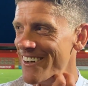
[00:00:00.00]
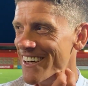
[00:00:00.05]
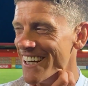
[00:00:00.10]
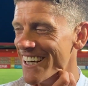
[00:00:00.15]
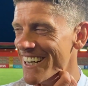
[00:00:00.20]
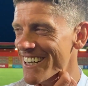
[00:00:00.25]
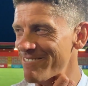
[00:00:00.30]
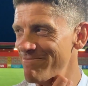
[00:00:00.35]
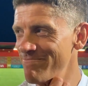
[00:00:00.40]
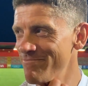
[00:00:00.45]

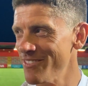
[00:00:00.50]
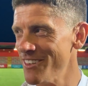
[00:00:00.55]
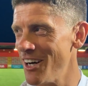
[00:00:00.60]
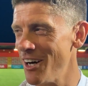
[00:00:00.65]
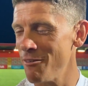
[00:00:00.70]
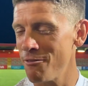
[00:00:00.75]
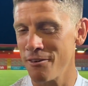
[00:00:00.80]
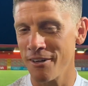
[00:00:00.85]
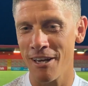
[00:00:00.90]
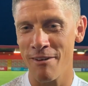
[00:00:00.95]
um,
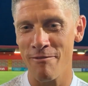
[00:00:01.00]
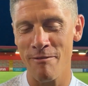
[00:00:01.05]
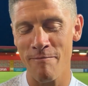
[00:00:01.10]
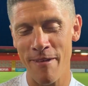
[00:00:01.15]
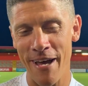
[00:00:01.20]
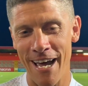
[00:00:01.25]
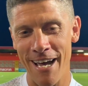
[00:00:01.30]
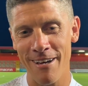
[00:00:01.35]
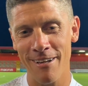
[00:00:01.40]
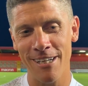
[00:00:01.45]
I'll forgive him
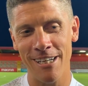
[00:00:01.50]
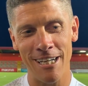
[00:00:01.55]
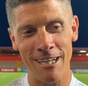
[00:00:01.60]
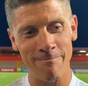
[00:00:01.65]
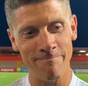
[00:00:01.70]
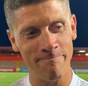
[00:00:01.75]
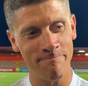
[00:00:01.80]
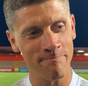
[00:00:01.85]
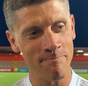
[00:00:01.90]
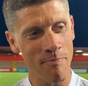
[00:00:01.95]
that
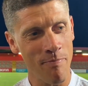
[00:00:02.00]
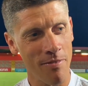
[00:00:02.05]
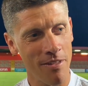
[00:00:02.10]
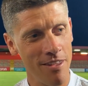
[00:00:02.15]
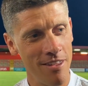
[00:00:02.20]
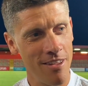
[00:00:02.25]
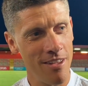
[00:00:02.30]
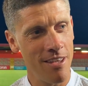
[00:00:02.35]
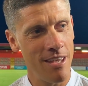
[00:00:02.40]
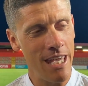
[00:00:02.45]
um,
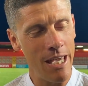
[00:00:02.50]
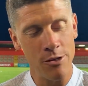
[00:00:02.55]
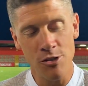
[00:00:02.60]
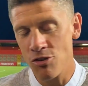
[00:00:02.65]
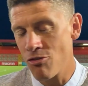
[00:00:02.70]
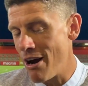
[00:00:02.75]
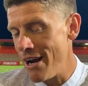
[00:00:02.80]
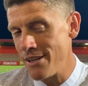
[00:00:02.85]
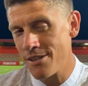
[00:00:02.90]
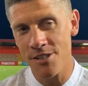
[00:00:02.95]
it was
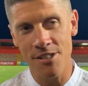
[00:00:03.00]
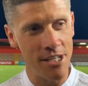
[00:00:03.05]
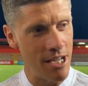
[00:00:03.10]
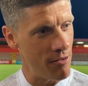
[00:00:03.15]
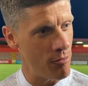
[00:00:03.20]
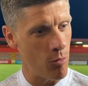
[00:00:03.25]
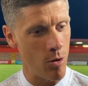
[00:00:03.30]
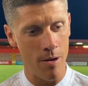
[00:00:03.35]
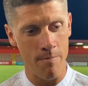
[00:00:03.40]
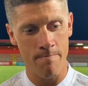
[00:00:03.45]
great to see
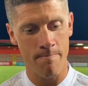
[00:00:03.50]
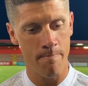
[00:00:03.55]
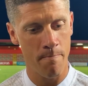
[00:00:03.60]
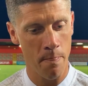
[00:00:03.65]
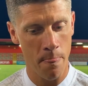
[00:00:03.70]
everyone.